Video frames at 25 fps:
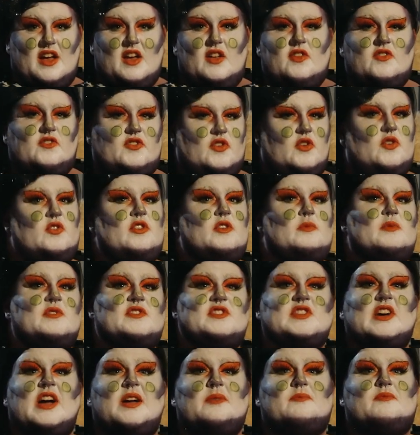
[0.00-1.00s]
Soon it was
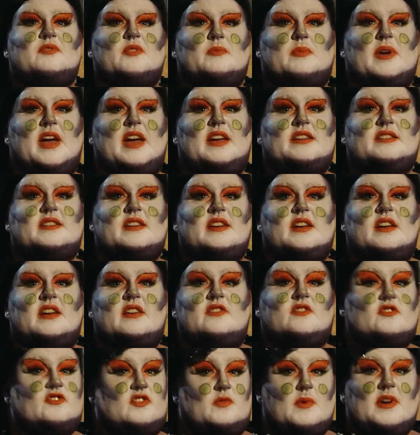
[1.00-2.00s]
time for bed,
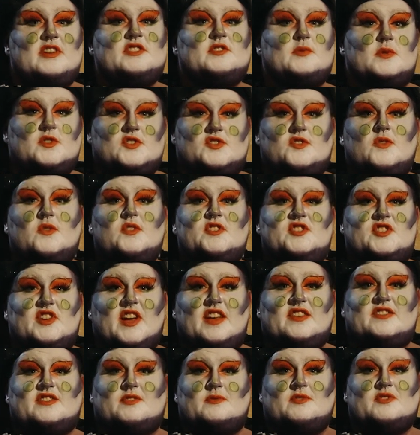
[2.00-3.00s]
so she went to her toy
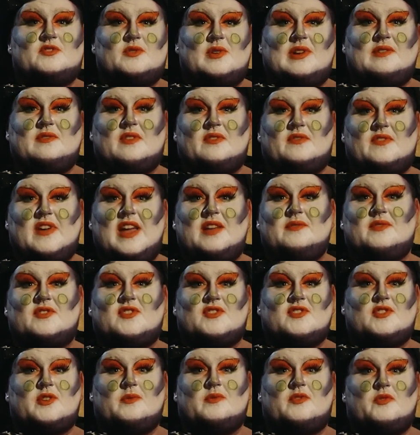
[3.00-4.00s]
chest to retrieve her favourite
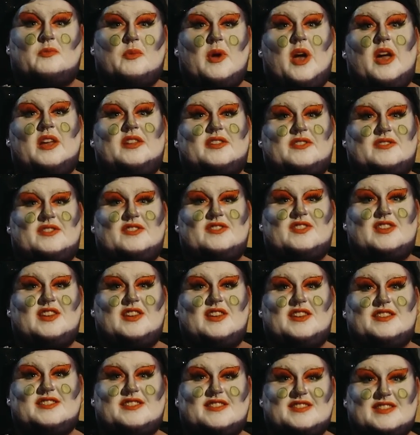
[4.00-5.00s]
stuffed spider that she
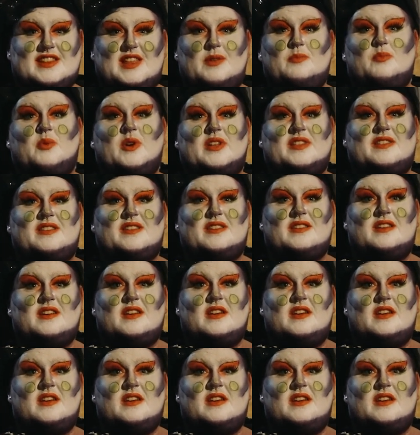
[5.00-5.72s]
liked to sleep with.